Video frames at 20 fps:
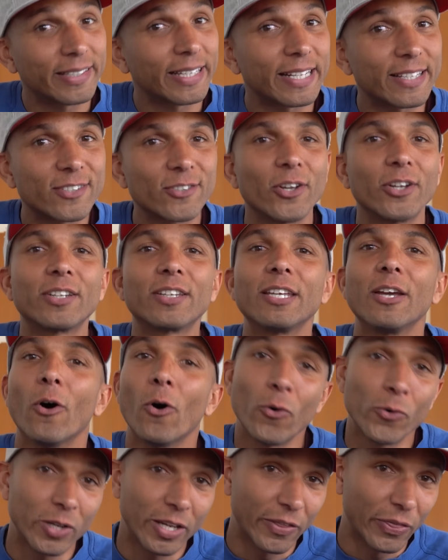that's not the
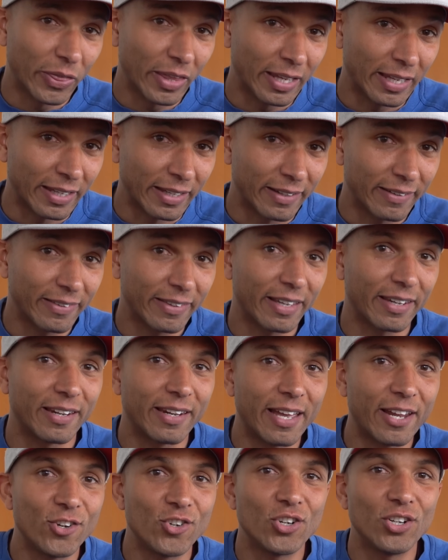only thing that an
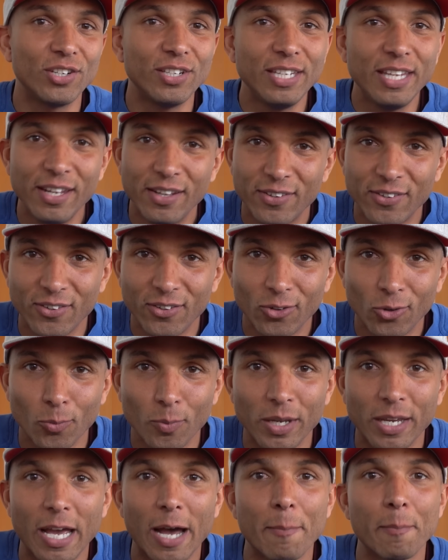engine needs to
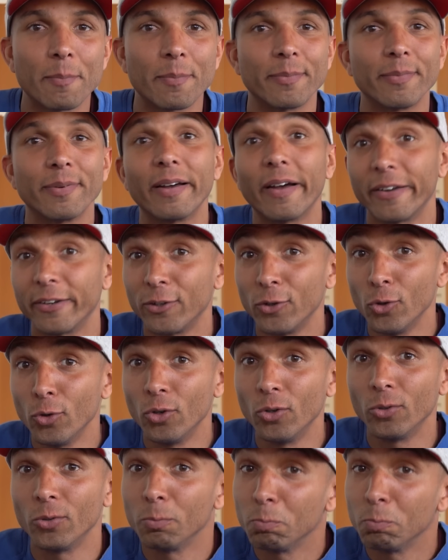become a new